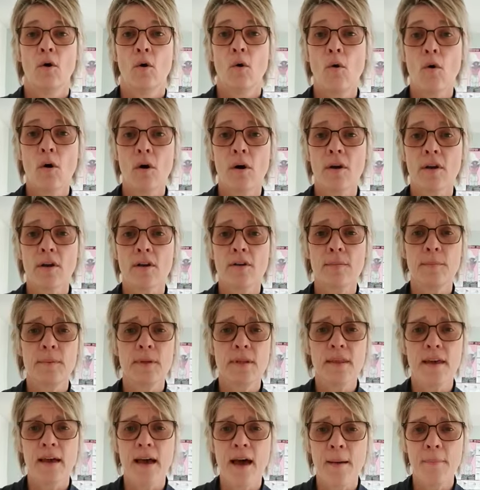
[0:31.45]
Or it could
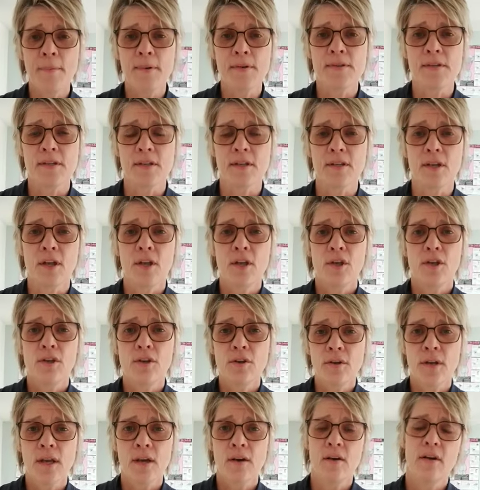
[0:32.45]
be the opposite.
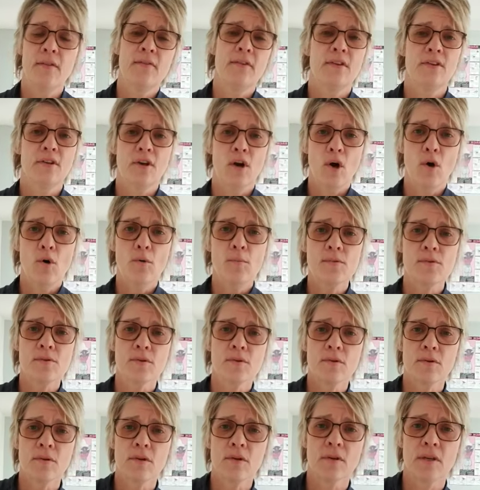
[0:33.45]
You're now having to
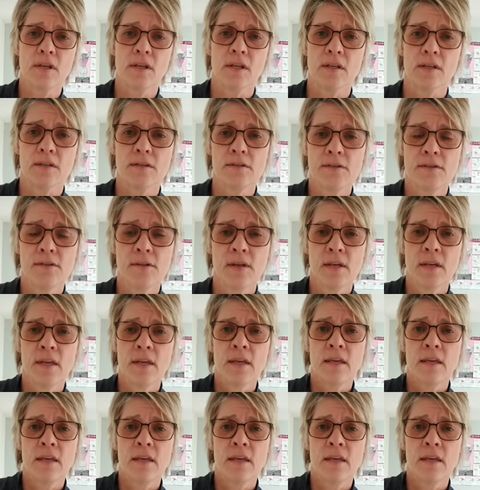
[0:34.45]
homeschool your kids,